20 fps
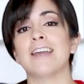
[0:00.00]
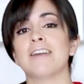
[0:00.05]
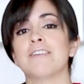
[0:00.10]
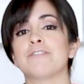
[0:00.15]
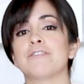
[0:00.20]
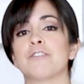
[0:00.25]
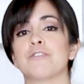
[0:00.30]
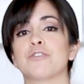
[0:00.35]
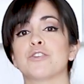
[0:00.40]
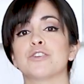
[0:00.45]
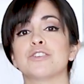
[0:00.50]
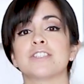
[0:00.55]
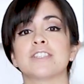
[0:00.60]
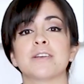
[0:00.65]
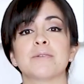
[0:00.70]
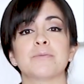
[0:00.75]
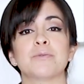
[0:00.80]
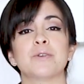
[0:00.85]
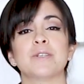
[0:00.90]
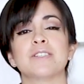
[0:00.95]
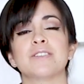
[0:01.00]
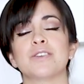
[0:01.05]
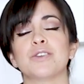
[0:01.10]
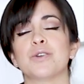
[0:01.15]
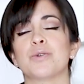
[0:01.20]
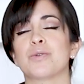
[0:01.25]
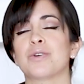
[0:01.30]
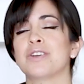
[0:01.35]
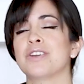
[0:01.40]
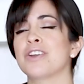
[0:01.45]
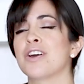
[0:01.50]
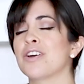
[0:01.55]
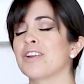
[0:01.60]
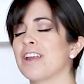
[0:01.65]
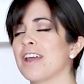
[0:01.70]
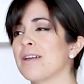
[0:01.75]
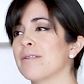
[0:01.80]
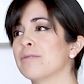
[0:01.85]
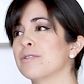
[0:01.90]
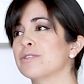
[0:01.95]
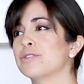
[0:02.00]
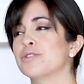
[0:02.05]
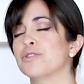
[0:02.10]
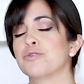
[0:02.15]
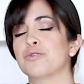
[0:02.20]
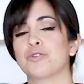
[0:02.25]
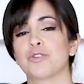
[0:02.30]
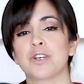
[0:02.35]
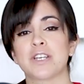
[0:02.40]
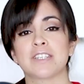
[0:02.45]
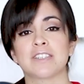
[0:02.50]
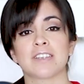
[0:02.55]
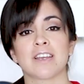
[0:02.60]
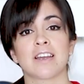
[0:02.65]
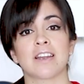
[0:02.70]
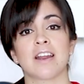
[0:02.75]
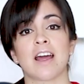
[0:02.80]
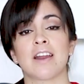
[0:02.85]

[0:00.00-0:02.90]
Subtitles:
If for some reason you were not able to freeze it,